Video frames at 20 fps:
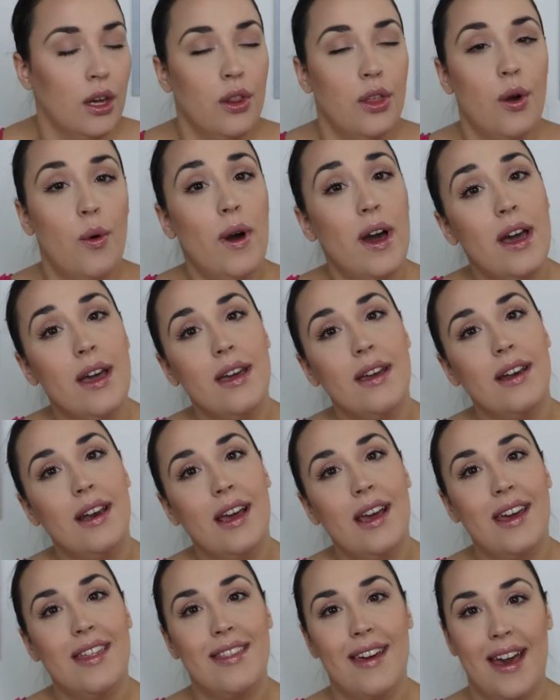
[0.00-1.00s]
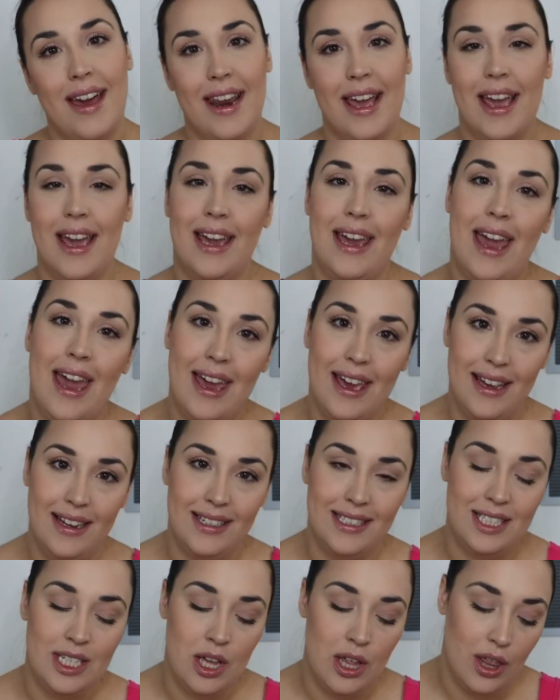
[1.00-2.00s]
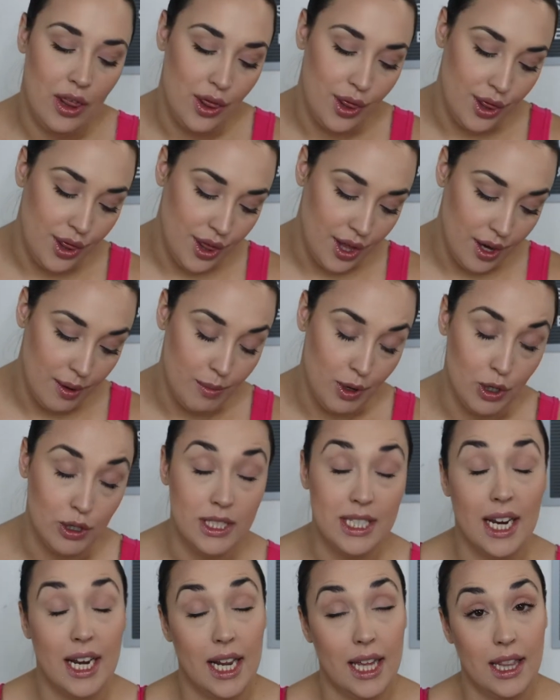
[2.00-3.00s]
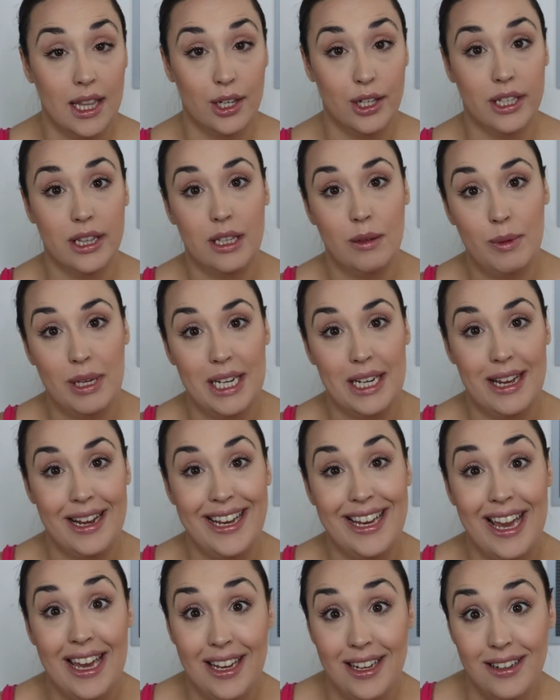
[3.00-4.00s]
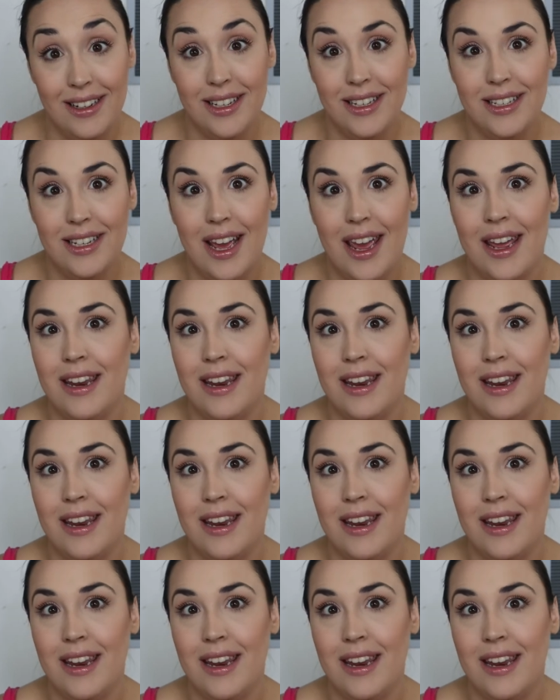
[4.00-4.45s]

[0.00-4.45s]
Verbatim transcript: The one that I hate the most, and I literally mean I hate it,